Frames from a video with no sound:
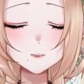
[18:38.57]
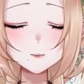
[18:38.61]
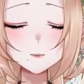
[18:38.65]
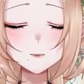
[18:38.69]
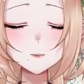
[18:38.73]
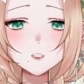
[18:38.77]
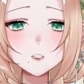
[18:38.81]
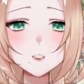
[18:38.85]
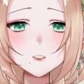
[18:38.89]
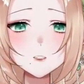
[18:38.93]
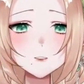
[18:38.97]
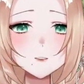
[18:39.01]

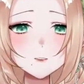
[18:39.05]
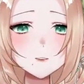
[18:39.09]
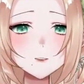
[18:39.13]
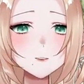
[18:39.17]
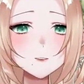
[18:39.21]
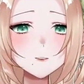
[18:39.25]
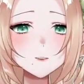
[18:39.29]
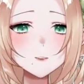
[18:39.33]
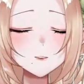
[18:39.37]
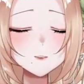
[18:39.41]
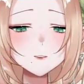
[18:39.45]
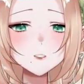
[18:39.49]
Say
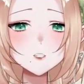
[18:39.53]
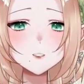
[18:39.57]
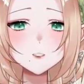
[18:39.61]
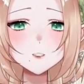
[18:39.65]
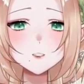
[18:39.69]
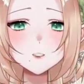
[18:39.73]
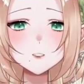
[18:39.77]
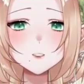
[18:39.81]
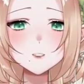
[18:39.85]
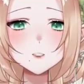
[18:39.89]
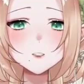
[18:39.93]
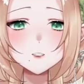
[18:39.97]
cat
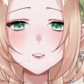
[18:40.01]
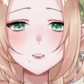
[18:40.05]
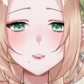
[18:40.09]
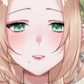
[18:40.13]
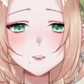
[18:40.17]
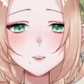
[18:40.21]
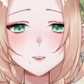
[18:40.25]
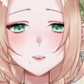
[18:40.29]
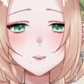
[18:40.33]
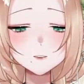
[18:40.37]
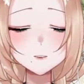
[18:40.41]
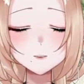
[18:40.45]

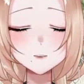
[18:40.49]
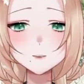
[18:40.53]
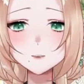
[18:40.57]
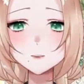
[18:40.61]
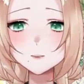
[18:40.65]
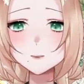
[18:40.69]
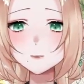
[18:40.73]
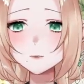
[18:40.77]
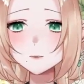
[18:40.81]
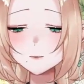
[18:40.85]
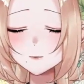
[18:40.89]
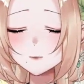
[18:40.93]
hair,
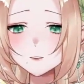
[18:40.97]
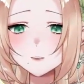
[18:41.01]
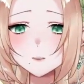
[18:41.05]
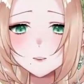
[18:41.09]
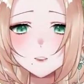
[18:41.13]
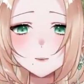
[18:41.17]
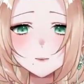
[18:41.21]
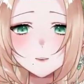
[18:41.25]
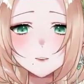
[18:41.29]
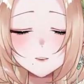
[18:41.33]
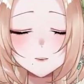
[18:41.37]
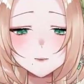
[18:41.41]
the food
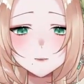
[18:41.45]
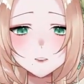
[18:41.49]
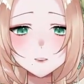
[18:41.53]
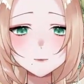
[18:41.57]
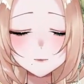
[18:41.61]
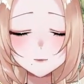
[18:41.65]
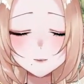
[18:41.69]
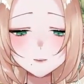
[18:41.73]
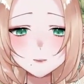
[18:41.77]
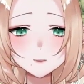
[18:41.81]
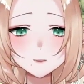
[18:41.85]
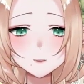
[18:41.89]
that was
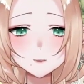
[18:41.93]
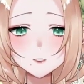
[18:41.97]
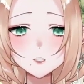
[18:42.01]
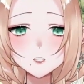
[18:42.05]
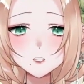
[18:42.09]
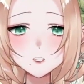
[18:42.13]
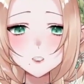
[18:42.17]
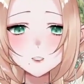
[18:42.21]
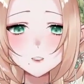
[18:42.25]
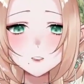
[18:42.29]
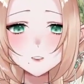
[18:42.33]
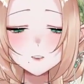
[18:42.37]
dropped into
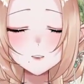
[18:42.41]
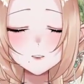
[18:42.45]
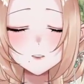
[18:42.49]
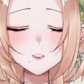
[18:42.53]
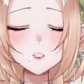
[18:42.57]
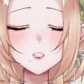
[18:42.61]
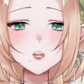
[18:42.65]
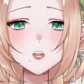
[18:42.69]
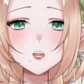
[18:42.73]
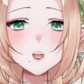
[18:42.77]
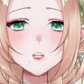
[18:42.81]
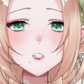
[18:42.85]
it.
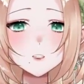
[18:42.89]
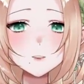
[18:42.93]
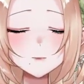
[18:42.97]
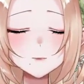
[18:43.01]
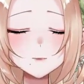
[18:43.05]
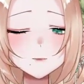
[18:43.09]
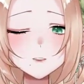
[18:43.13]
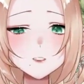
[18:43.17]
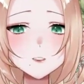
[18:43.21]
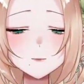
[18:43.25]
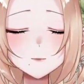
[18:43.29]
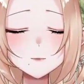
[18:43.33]

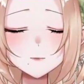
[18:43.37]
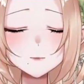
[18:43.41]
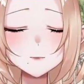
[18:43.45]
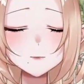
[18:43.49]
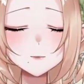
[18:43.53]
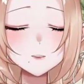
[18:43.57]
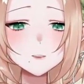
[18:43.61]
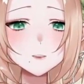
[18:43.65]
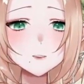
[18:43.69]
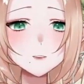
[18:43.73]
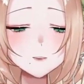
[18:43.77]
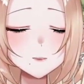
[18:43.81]
They're
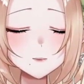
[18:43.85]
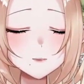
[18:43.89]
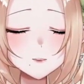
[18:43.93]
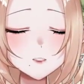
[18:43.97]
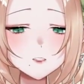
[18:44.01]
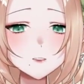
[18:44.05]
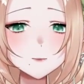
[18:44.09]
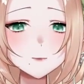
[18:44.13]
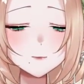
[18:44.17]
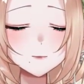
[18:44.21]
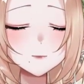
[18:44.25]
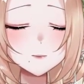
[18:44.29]
pretty good
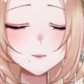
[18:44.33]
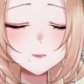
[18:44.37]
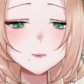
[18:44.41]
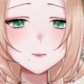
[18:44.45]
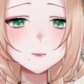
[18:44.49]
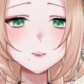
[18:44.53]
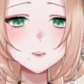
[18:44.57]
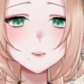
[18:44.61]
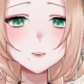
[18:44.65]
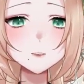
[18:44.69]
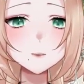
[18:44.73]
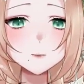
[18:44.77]
at
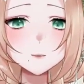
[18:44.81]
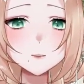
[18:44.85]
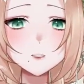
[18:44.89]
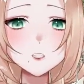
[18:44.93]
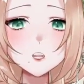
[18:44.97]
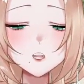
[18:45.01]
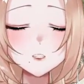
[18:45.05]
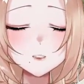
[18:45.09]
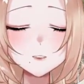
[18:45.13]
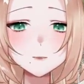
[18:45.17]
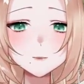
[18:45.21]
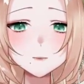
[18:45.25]
filtering those
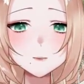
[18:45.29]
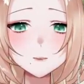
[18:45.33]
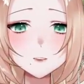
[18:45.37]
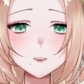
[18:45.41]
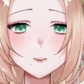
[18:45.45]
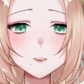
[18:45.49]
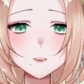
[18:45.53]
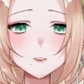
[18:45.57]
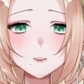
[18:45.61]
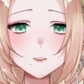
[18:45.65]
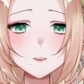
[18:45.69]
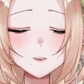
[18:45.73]
out,
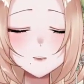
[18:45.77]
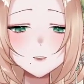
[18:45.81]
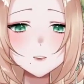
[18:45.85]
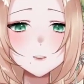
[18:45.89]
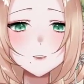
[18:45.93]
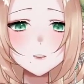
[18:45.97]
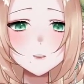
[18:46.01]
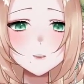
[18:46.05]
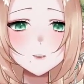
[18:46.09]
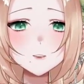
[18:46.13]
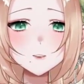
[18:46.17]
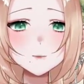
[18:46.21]
so
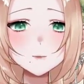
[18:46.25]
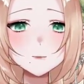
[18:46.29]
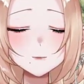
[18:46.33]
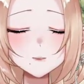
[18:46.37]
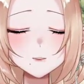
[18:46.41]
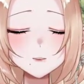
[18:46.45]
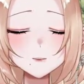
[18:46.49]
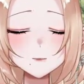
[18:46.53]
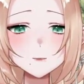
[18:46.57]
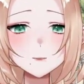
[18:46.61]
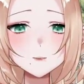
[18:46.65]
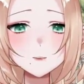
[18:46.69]
it keeps
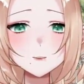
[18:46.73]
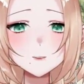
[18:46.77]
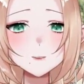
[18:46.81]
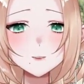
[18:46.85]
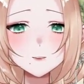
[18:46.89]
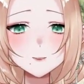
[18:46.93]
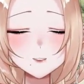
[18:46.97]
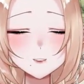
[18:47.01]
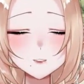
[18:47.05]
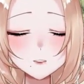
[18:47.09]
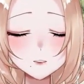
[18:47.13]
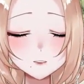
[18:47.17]
it a bit
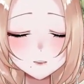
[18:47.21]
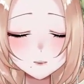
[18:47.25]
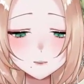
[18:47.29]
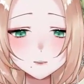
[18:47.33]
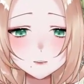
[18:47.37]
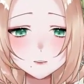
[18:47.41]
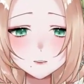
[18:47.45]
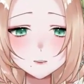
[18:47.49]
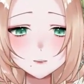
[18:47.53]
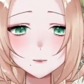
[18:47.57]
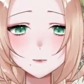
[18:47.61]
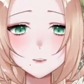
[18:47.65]

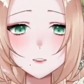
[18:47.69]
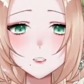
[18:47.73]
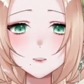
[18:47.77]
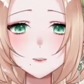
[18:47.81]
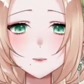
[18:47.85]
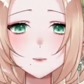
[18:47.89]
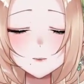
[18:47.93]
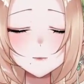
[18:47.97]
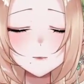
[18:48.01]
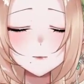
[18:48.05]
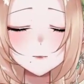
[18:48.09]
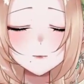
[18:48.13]
cleaner as
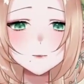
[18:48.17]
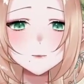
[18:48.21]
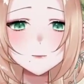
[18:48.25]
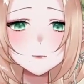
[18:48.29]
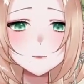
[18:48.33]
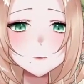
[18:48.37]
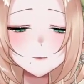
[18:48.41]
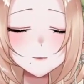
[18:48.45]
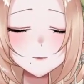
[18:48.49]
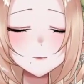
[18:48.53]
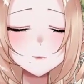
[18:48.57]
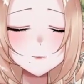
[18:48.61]
well.
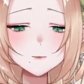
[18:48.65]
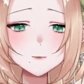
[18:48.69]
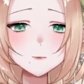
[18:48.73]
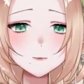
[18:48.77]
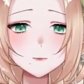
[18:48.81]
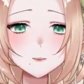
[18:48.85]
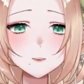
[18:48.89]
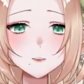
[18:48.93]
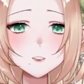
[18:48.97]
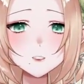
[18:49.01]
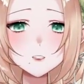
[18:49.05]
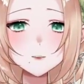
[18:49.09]

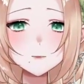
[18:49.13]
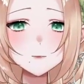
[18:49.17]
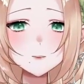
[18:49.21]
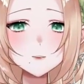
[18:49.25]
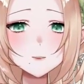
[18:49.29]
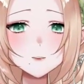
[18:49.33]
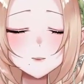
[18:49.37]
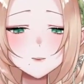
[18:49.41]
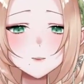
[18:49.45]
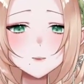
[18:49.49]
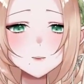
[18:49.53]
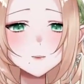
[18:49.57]

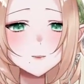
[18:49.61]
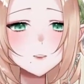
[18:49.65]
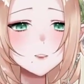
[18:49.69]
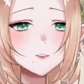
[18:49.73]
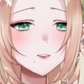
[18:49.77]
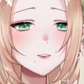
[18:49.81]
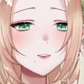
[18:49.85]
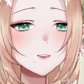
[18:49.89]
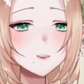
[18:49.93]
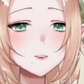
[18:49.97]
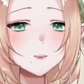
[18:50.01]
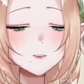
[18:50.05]
But
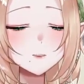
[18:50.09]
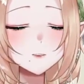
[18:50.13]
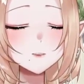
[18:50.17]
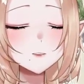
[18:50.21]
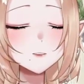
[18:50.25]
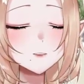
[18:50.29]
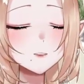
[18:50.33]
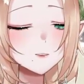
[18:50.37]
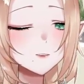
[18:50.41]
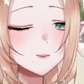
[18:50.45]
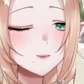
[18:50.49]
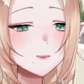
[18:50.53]
still,
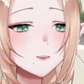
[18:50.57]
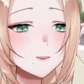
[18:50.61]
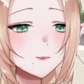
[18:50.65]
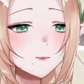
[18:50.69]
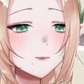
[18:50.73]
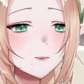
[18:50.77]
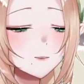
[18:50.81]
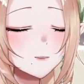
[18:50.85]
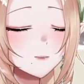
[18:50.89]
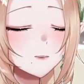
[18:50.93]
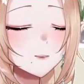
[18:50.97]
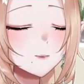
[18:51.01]

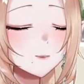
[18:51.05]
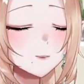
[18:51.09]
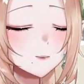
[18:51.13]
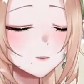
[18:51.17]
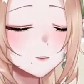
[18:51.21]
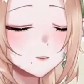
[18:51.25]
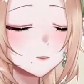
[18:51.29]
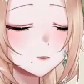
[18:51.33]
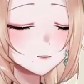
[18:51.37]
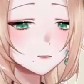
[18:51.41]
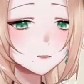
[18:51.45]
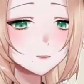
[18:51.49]
even though it
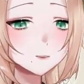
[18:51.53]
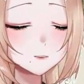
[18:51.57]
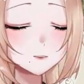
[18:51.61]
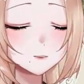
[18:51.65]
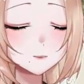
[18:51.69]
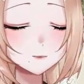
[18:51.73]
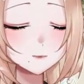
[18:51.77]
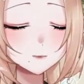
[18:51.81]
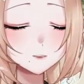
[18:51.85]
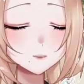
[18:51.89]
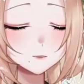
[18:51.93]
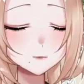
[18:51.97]
says a
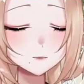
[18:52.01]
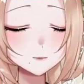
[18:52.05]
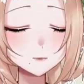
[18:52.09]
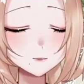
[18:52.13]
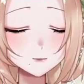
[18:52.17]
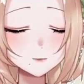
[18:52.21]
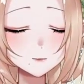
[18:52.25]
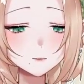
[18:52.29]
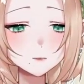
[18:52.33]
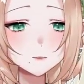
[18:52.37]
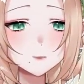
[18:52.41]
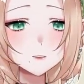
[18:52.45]
water
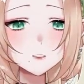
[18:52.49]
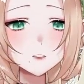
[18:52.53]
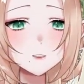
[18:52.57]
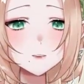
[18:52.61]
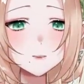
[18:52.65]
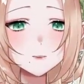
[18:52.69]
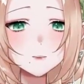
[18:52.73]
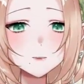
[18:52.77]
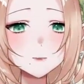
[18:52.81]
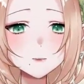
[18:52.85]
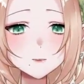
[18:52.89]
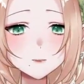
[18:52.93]
fountain,
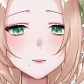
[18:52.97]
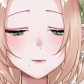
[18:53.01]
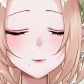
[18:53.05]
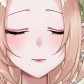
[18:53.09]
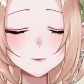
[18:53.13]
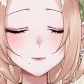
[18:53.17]
you still have